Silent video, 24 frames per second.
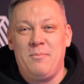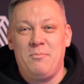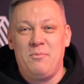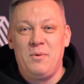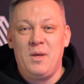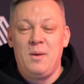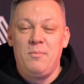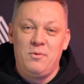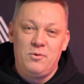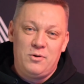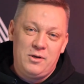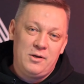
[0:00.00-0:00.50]

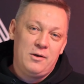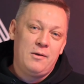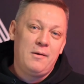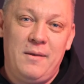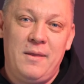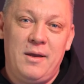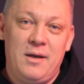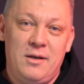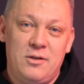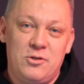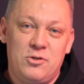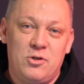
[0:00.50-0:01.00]
properly,
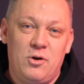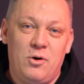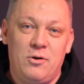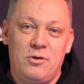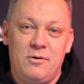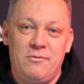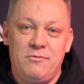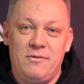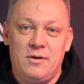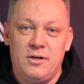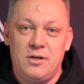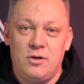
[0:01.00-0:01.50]
and turn
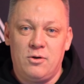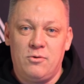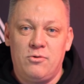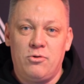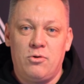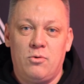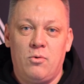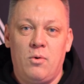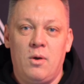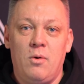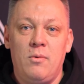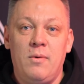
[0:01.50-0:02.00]
the videos
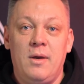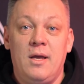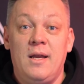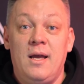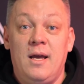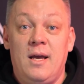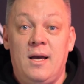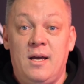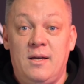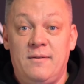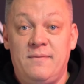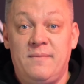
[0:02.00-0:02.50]
you already
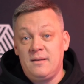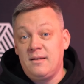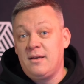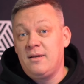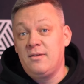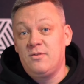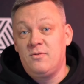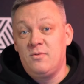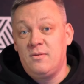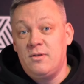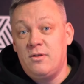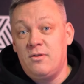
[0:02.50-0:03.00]
have
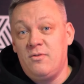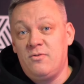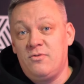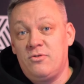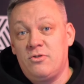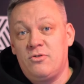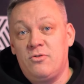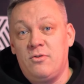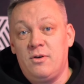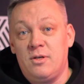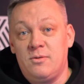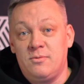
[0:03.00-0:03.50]
into a new
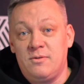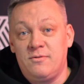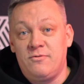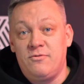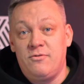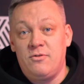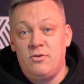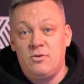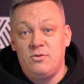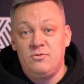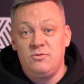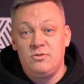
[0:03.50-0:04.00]
stream of
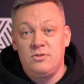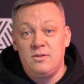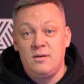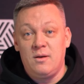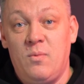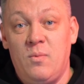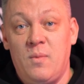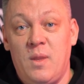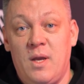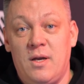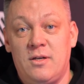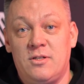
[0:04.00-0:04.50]
views,
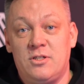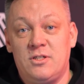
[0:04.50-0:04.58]
watch